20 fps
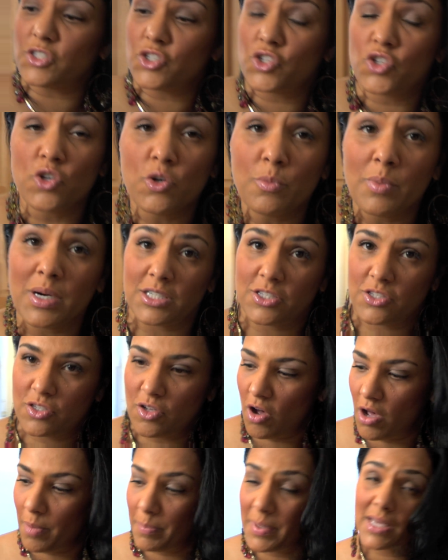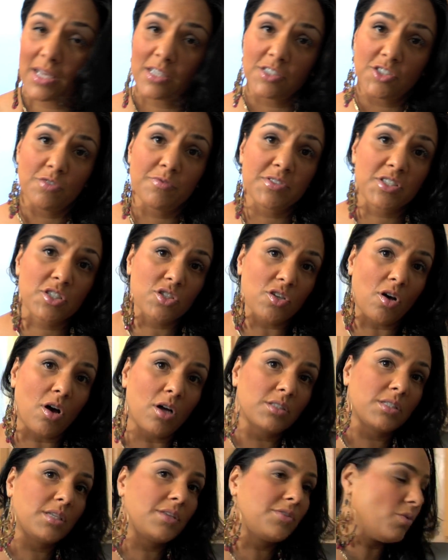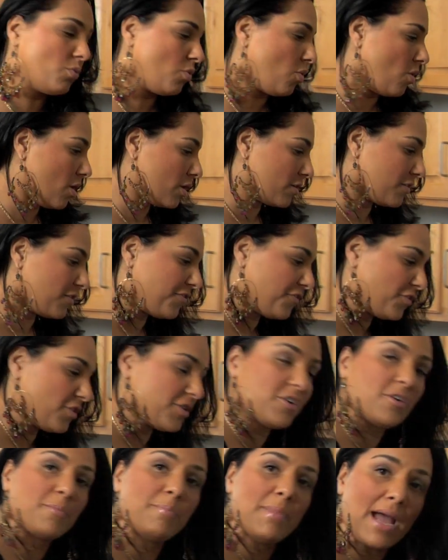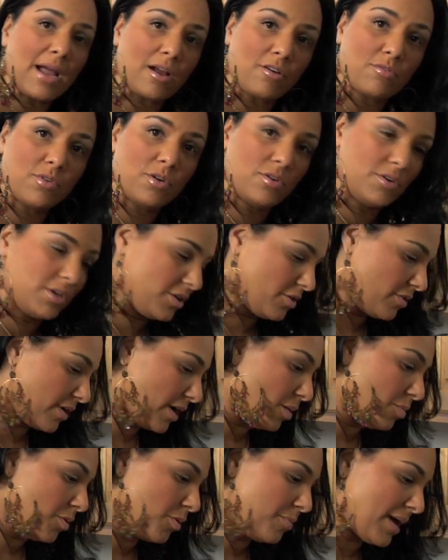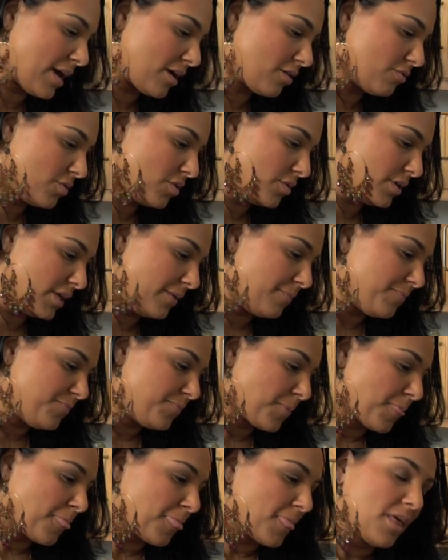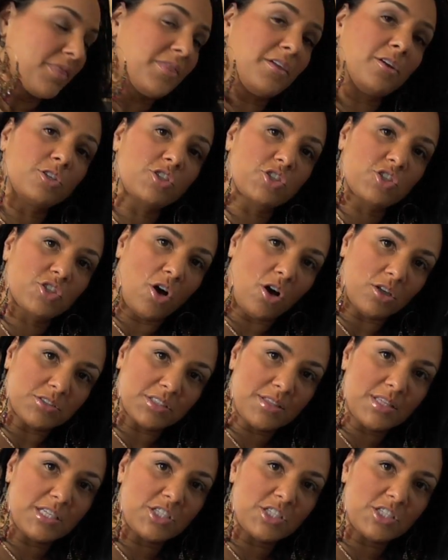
too much salt because you've salted the water for your macaroni, your elbow macaroni. There's salt in the